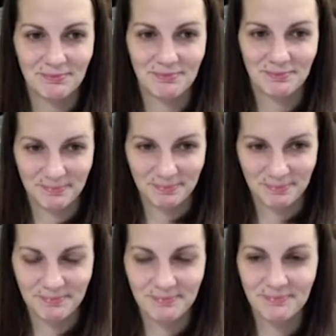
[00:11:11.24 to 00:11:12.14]

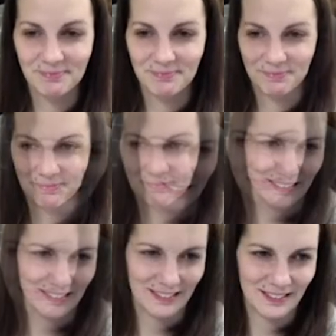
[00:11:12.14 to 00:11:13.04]

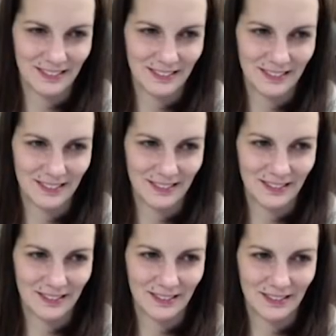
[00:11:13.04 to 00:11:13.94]

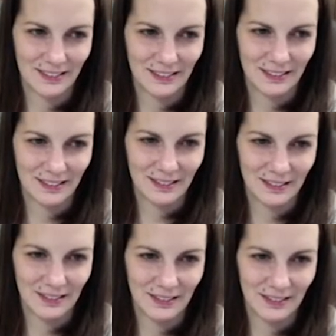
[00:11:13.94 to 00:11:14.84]

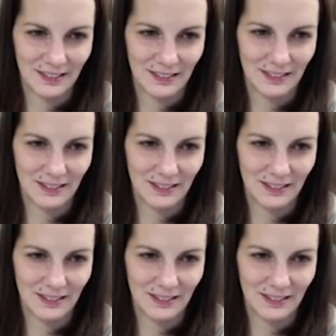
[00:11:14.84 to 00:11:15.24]
[no speech]